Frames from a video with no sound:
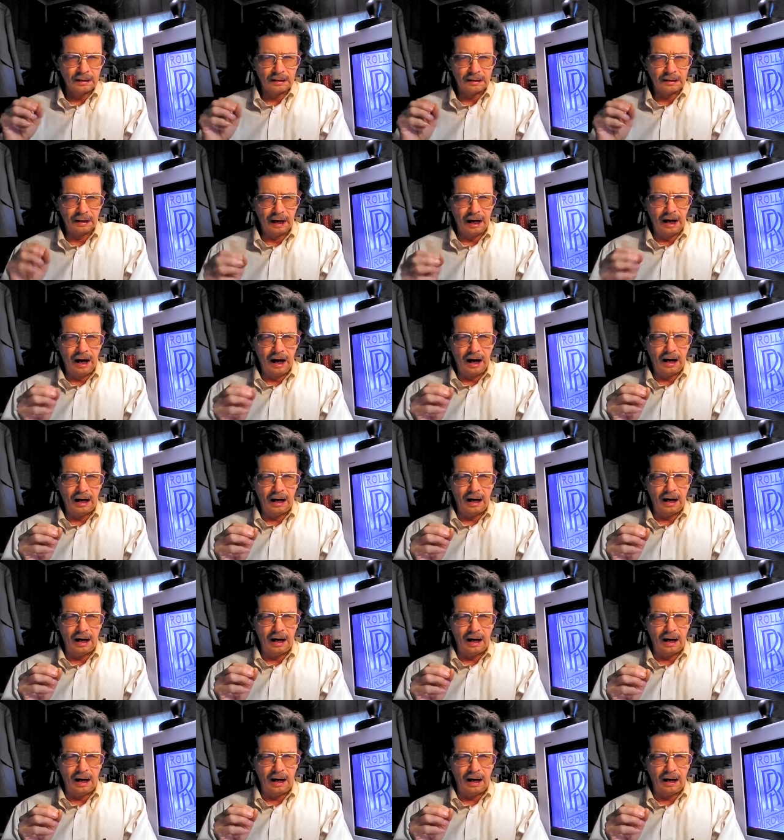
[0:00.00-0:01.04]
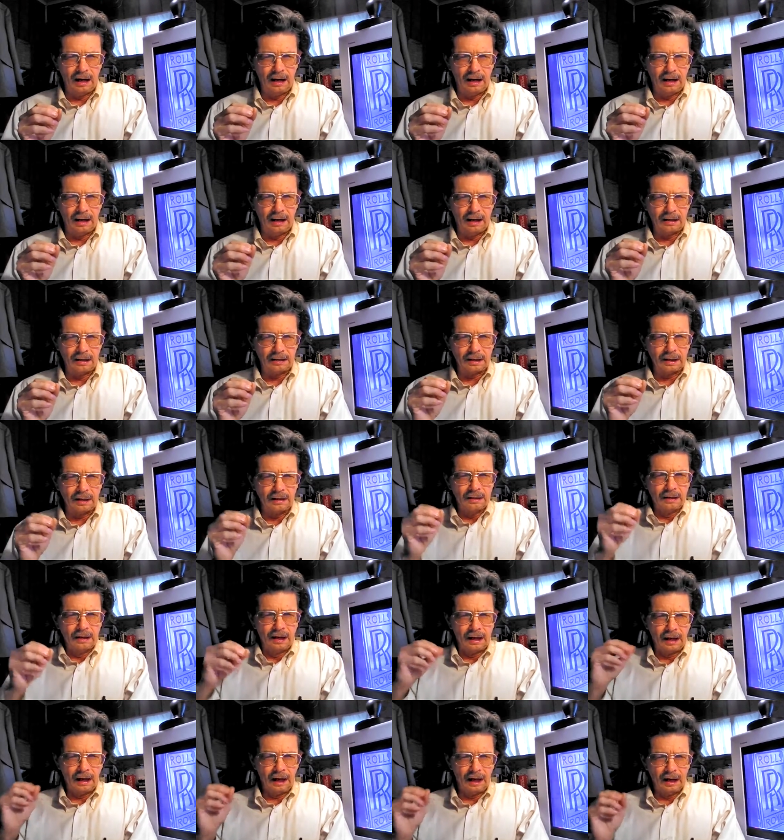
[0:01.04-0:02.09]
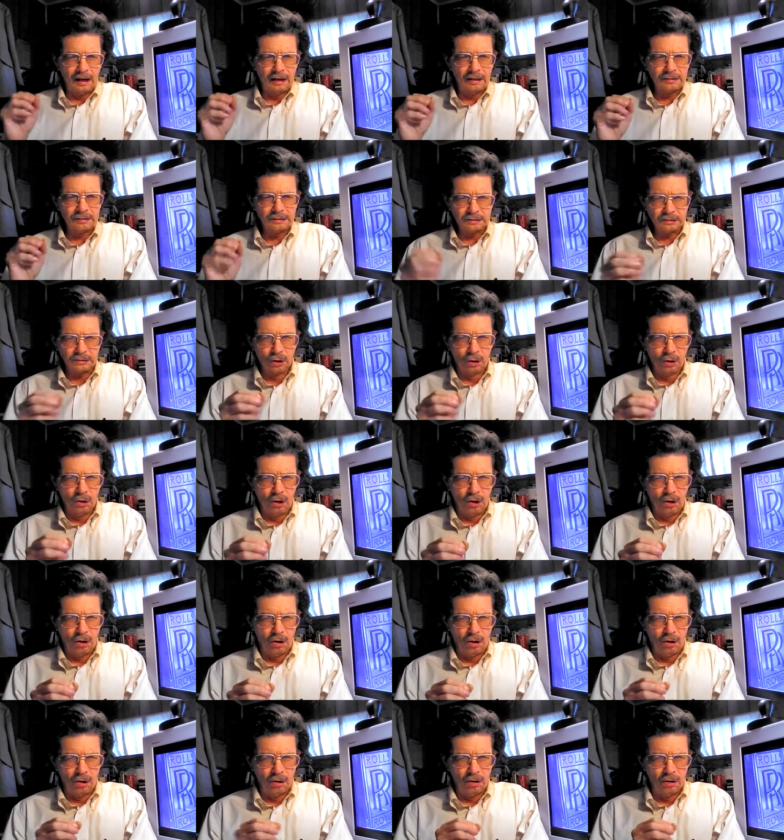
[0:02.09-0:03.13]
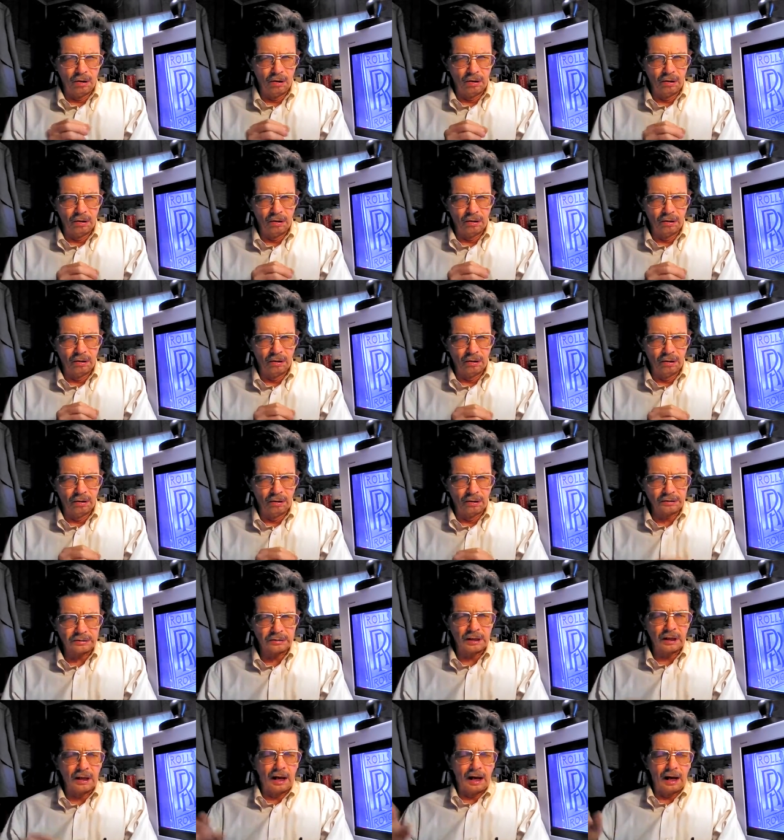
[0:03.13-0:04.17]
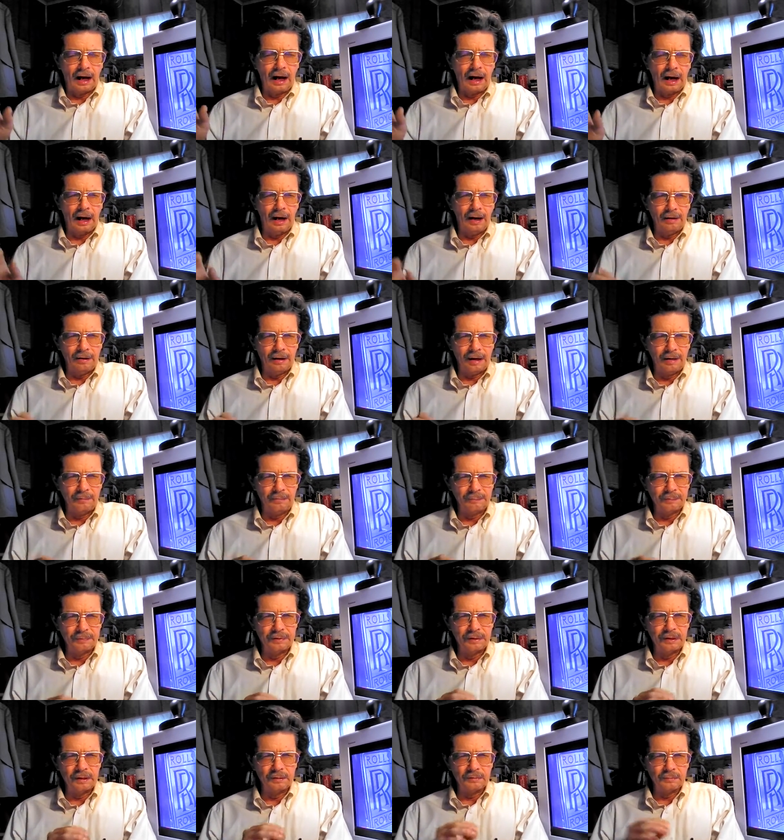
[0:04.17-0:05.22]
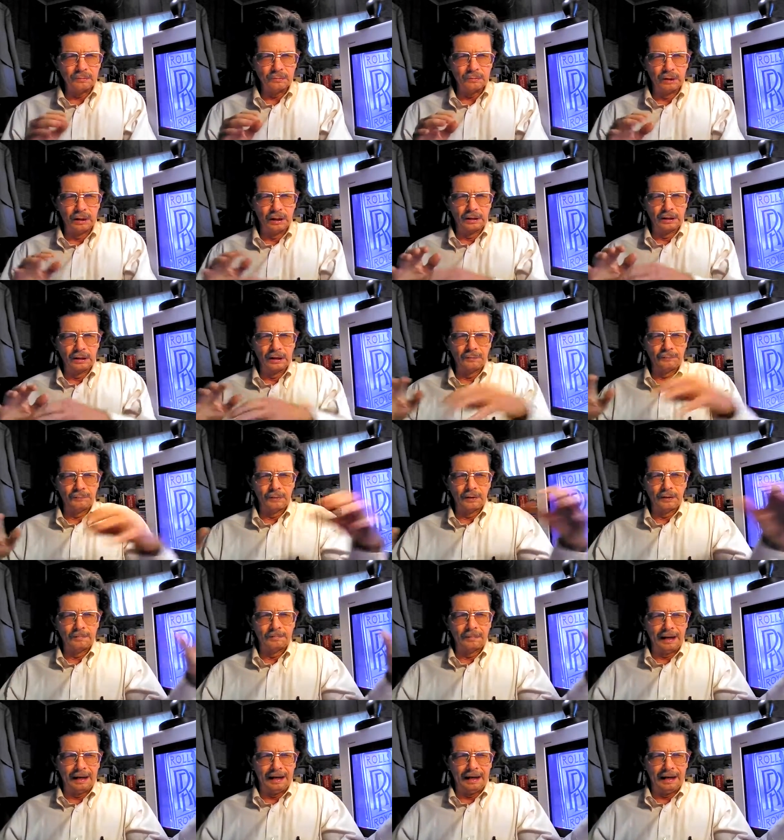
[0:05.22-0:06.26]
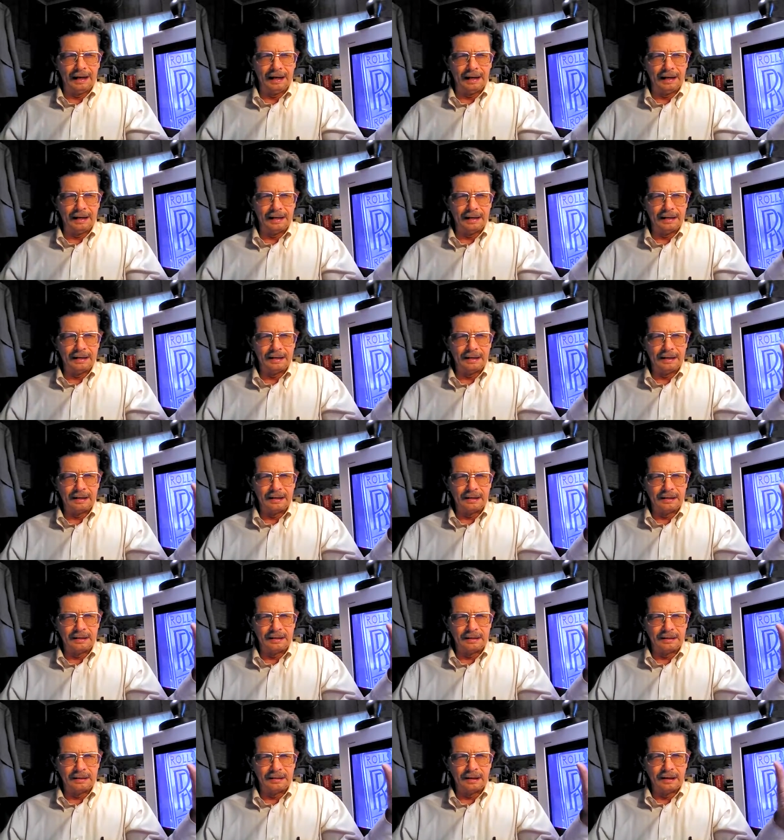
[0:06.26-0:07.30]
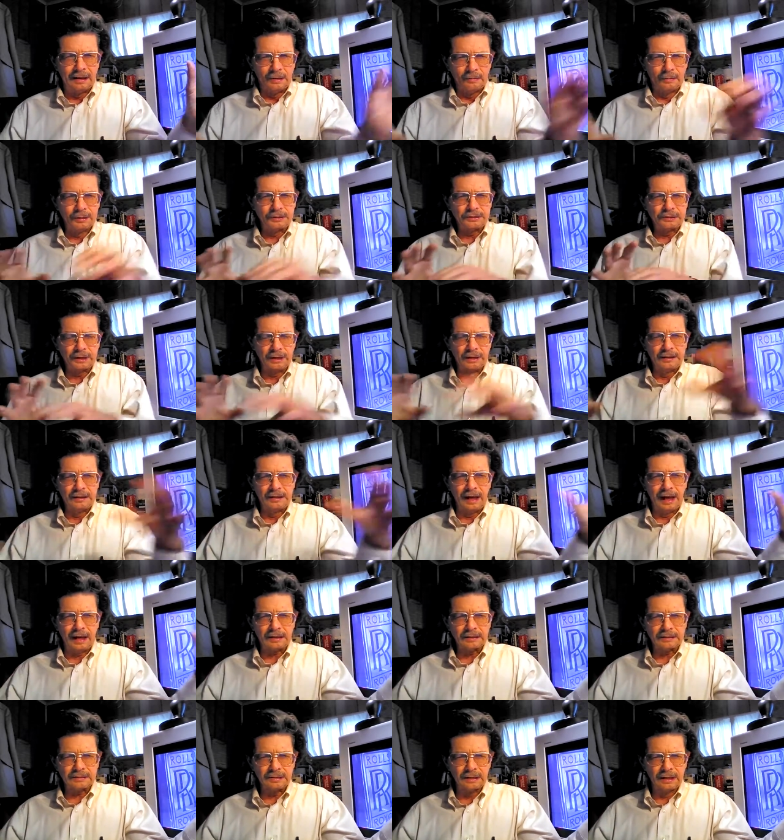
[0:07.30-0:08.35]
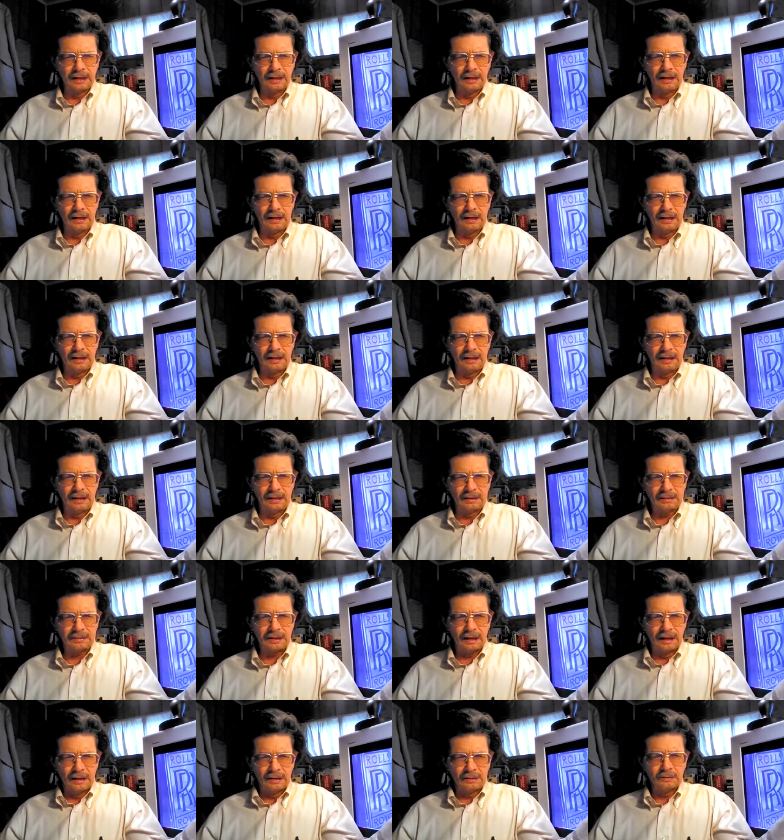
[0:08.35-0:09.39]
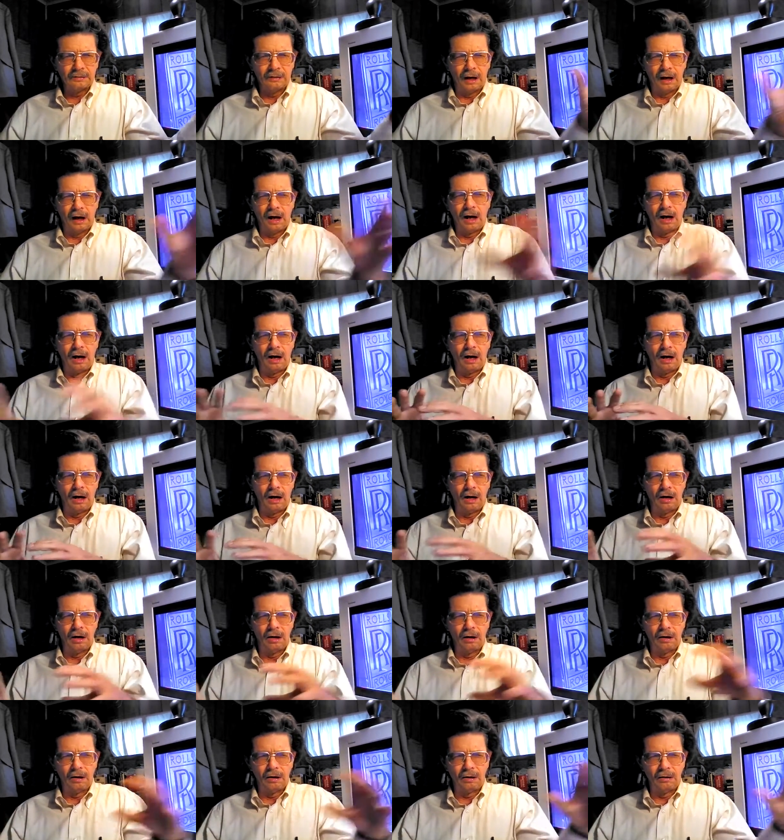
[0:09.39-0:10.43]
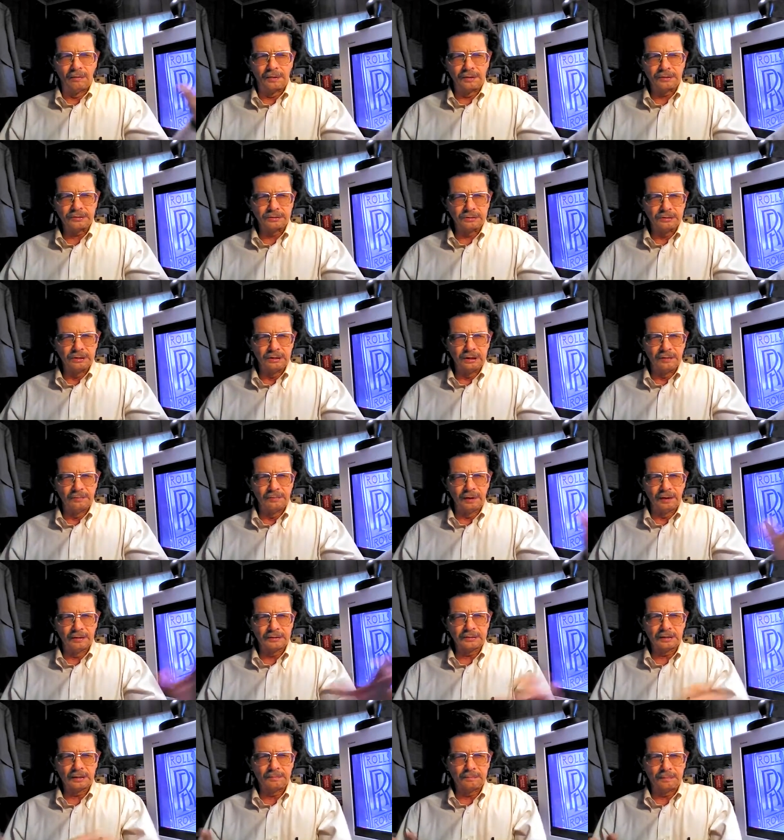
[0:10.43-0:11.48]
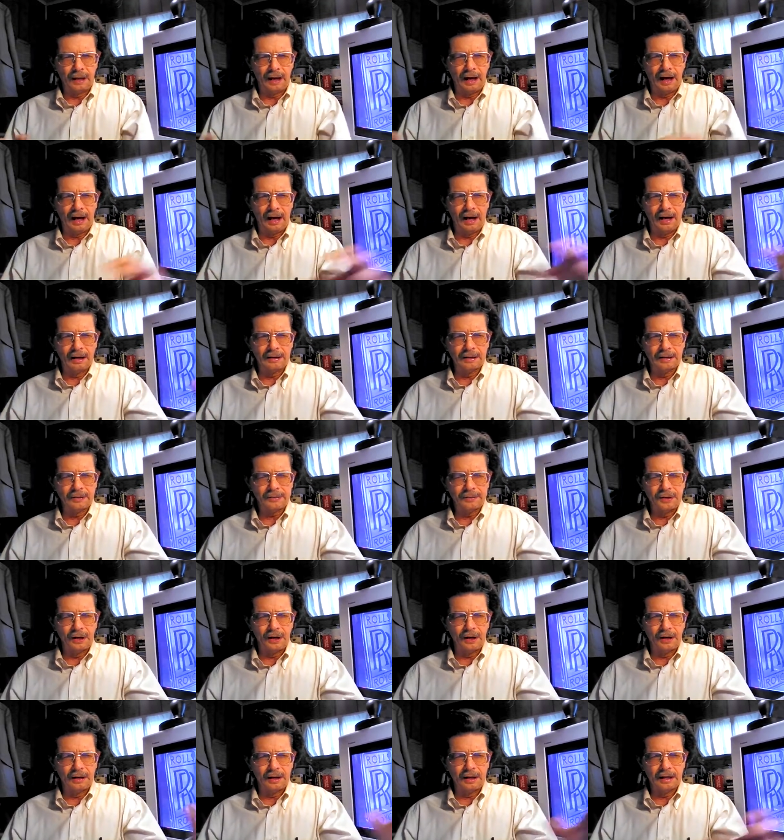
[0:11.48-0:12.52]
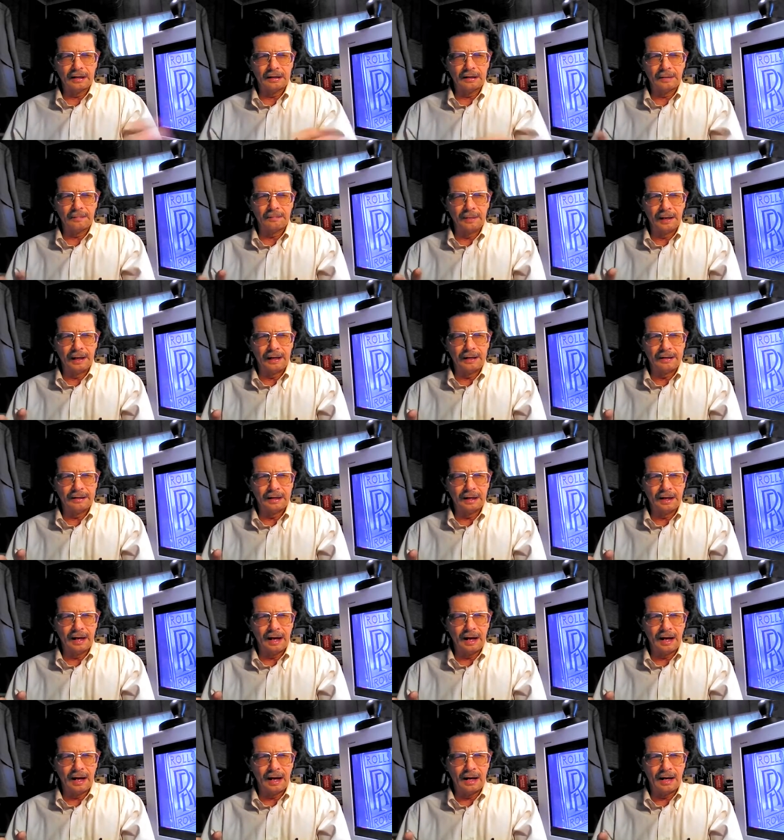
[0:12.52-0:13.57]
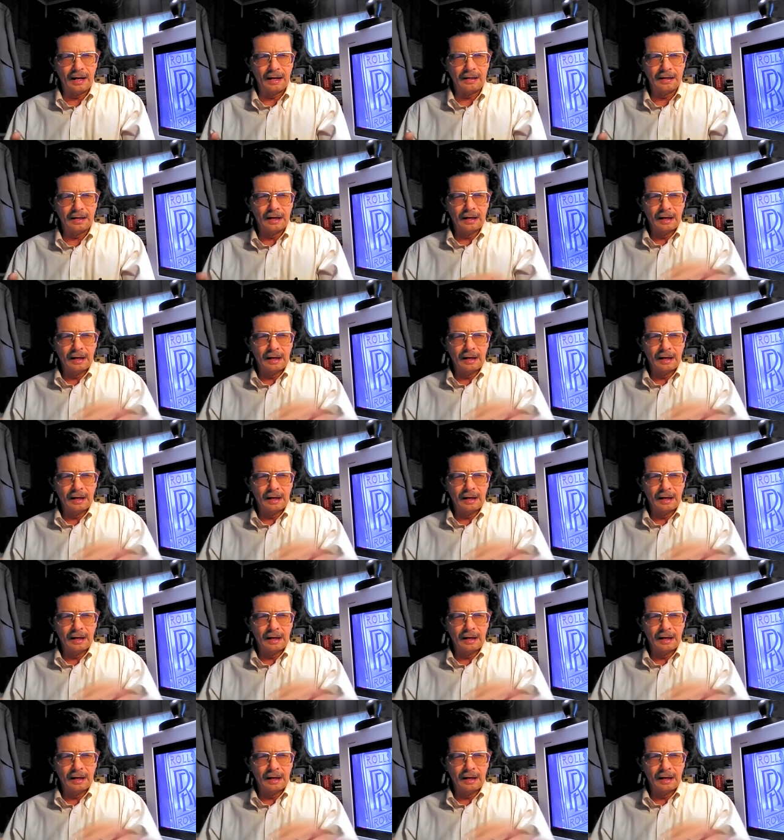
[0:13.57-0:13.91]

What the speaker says: God, our source, our infinite wonderful mind, which connects us to all this universe of power and authority and dominion.